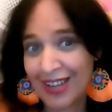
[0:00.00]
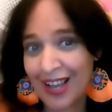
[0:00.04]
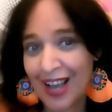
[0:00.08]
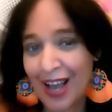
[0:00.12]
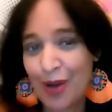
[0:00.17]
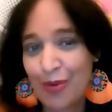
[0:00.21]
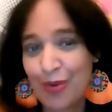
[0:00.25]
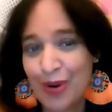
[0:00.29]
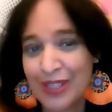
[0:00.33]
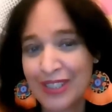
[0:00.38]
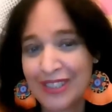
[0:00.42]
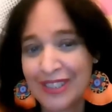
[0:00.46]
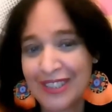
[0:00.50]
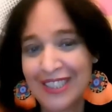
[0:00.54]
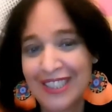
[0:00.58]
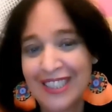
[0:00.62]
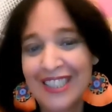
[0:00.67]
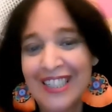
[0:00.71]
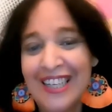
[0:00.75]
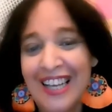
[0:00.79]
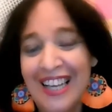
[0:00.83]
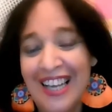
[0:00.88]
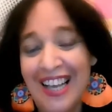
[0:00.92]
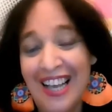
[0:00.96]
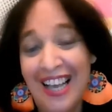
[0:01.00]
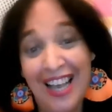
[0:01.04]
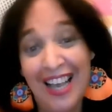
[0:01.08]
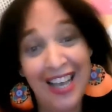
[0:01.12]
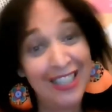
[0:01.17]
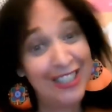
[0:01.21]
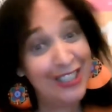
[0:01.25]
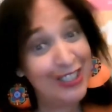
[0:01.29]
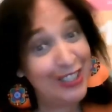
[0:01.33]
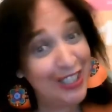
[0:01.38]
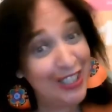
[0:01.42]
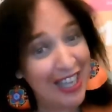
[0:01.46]
I wonder.
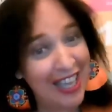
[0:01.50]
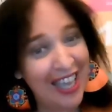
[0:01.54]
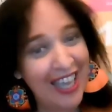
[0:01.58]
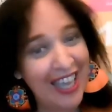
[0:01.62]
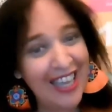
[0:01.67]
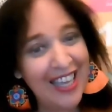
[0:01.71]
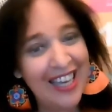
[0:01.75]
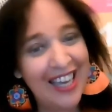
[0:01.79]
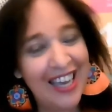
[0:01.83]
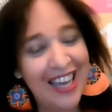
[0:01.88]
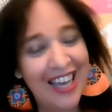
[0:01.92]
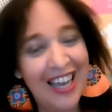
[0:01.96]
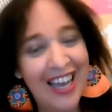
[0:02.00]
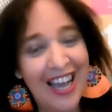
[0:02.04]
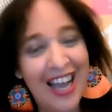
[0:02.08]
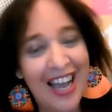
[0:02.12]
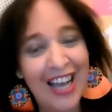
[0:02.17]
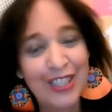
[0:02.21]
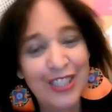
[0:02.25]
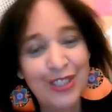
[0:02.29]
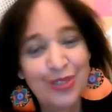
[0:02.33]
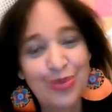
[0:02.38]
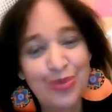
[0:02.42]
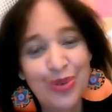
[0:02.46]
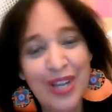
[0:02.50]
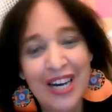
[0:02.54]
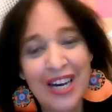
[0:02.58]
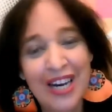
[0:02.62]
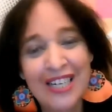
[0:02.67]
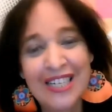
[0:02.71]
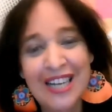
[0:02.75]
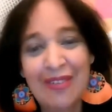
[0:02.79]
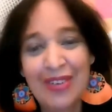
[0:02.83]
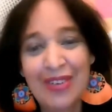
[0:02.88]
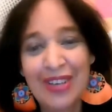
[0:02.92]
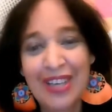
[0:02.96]
Uh, today, uh, as we are
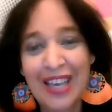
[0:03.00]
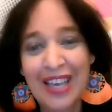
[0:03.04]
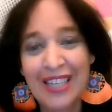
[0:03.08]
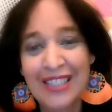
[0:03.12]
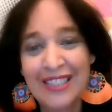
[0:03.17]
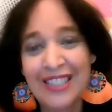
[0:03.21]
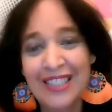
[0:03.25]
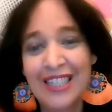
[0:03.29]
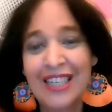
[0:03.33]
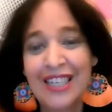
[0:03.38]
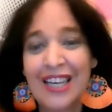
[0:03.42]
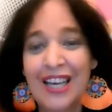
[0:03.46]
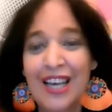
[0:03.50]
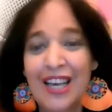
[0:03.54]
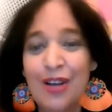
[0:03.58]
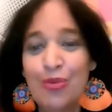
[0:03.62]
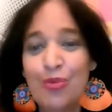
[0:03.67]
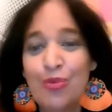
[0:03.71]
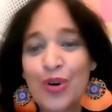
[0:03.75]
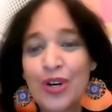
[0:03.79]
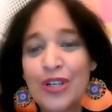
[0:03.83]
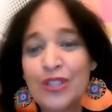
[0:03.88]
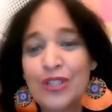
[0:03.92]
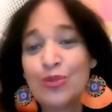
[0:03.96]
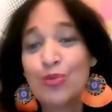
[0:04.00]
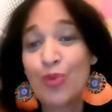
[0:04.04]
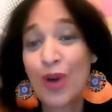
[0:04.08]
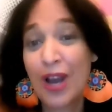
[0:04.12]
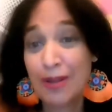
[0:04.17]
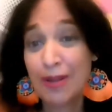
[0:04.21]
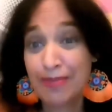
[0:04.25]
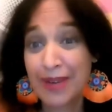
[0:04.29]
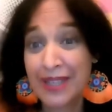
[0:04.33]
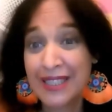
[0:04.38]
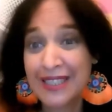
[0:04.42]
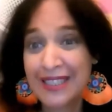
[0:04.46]
navigating a
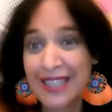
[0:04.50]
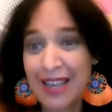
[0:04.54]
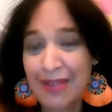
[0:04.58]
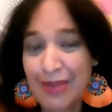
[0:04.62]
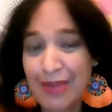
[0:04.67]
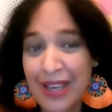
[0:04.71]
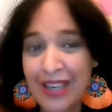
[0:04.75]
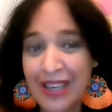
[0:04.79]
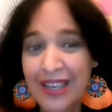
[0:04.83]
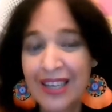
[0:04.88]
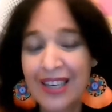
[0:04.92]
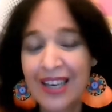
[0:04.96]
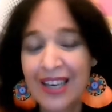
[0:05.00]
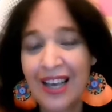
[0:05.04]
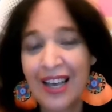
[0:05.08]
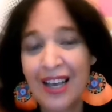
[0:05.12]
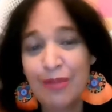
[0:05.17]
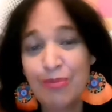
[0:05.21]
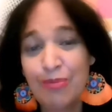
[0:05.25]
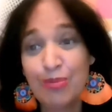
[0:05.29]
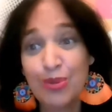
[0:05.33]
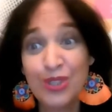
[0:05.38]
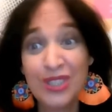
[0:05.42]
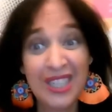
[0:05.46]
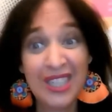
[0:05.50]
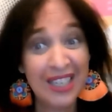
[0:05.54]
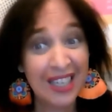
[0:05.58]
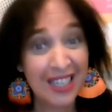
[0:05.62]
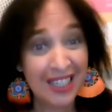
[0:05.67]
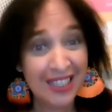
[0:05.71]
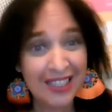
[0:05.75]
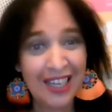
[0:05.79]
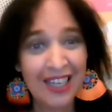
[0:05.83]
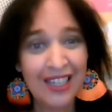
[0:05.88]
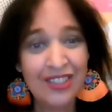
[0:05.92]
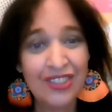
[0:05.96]
worldwide pandemic, uh, putting
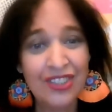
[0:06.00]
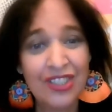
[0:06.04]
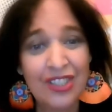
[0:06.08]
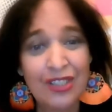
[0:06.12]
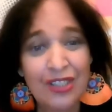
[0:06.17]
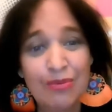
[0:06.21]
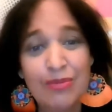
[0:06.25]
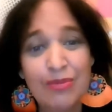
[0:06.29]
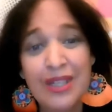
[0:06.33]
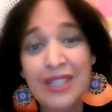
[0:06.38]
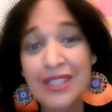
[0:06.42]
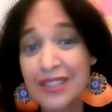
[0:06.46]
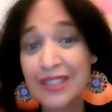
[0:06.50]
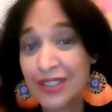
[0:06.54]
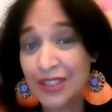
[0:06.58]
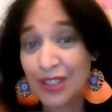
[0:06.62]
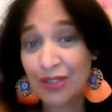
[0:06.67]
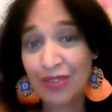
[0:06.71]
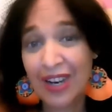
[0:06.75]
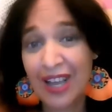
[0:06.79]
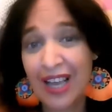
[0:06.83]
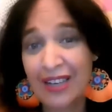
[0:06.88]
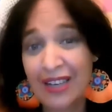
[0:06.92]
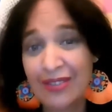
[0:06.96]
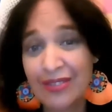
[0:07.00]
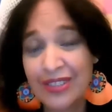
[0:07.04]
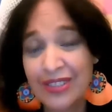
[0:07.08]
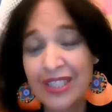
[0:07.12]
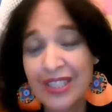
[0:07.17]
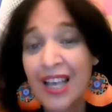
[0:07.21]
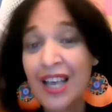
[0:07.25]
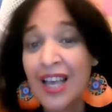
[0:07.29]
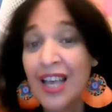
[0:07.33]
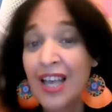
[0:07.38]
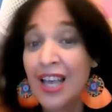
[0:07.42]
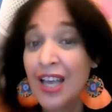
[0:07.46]
in danger millions of
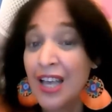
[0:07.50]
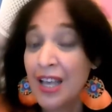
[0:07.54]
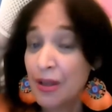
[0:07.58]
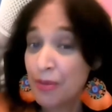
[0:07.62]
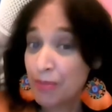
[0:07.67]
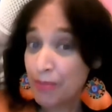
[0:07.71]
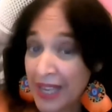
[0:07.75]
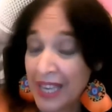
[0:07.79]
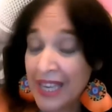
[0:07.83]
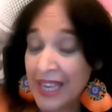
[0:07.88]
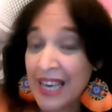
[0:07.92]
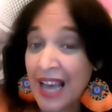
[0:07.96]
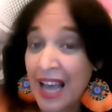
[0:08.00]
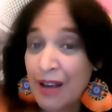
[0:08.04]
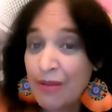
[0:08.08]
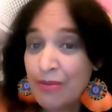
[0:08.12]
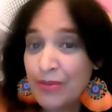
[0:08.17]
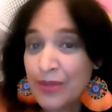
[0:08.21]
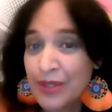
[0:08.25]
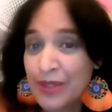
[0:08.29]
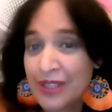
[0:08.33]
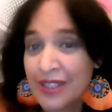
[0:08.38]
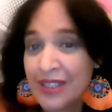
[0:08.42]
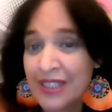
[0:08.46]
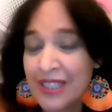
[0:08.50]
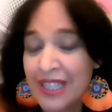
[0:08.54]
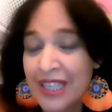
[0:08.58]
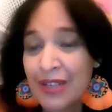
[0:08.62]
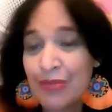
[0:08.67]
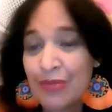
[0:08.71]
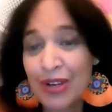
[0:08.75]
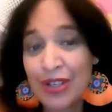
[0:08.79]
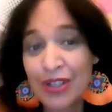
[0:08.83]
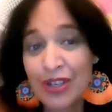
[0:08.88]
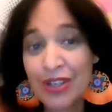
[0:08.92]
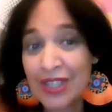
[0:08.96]
lives, being humble
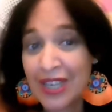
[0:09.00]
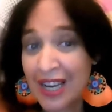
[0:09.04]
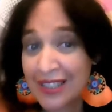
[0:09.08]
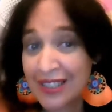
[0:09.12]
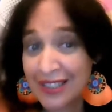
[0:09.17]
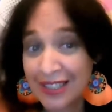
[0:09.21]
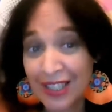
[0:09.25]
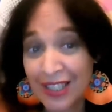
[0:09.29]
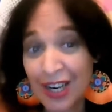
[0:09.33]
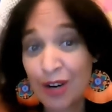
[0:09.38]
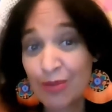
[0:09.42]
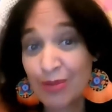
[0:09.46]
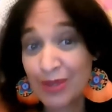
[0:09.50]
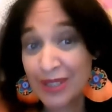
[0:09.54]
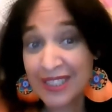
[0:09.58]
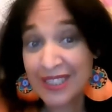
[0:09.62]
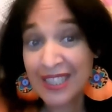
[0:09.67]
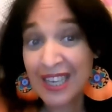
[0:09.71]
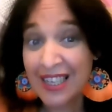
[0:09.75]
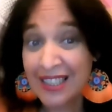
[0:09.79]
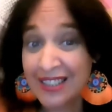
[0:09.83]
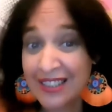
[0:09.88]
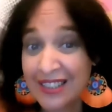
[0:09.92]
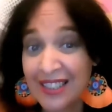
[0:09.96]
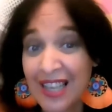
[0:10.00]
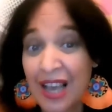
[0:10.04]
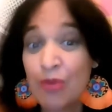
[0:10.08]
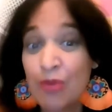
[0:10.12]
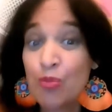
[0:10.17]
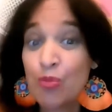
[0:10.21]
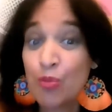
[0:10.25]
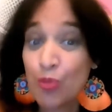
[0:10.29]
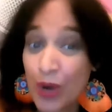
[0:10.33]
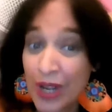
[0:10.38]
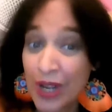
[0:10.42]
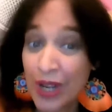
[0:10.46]
in recognizing our mistakes
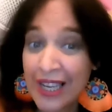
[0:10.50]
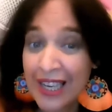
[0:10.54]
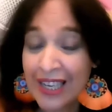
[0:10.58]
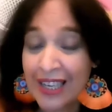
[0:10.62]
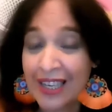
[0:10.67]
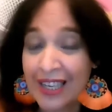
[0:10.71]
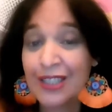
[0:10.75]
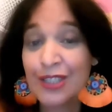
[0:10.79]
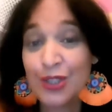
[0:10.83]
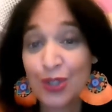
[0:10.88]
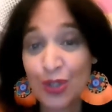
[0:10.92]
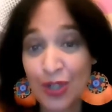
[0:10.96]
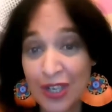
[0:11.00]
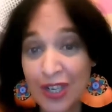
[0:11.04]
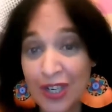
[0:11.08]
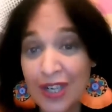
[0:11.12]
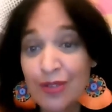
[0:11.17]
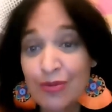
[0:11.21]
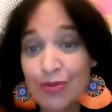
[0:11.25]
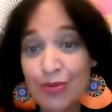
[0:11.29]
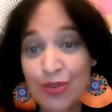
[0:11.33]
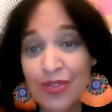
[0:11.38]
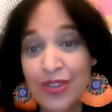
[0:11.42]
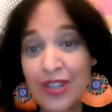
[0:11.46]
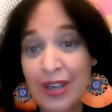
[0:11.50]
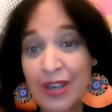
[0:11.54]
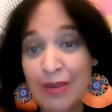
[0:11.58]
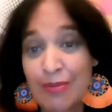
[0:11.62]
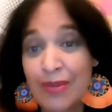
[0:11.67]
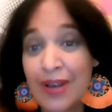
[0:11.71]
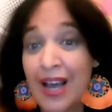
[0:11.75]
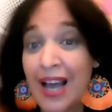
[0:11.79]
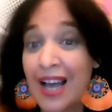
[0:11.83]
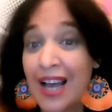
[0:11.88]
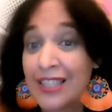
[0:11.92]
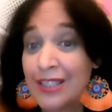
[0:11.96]
and willing to learn from
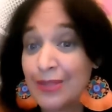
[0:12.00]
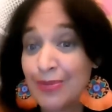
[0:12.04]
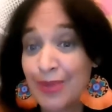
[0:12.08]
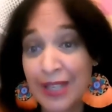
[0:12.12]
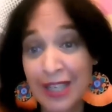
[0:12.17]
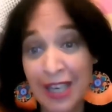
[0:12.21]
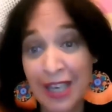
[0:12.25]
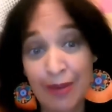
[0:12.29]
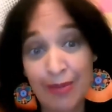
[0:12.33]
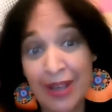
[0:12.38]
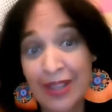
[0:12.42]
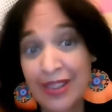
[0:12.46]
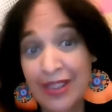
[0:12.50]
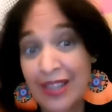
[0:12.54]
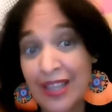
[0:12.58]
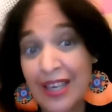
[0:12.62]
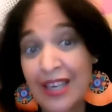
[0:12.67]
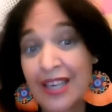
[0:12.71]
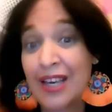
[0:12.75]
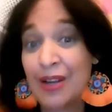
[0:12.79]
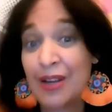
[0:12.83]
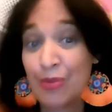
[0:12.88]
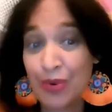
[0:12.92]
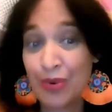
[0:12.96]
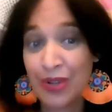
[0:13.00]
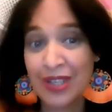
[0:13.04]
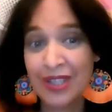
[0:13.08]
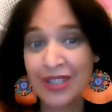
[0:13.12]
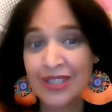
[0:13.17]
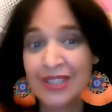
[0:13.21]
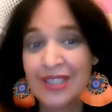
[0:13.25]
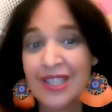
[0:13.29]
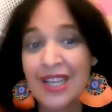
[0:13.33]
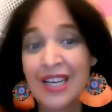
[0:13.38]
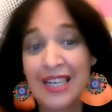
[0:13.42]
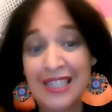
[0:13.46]
them has become, I think, a
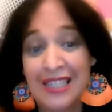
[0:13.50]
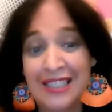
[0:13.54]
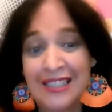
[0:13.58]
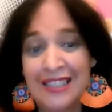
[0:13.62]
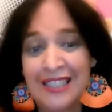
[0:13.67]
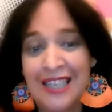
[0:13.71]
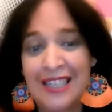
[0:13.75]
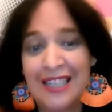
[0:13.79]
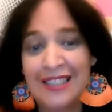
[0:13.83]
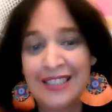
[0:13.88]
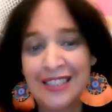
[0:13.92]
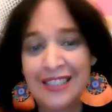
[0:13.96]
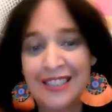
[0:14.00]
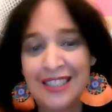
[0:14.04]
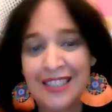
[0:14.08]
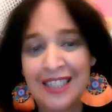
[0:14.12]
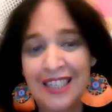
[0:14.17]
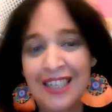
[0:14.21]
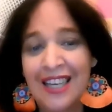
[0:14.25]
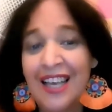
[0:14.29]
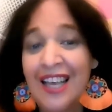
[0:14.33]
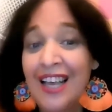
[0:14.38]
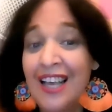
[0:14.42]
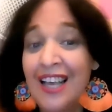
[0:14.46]
real necessity.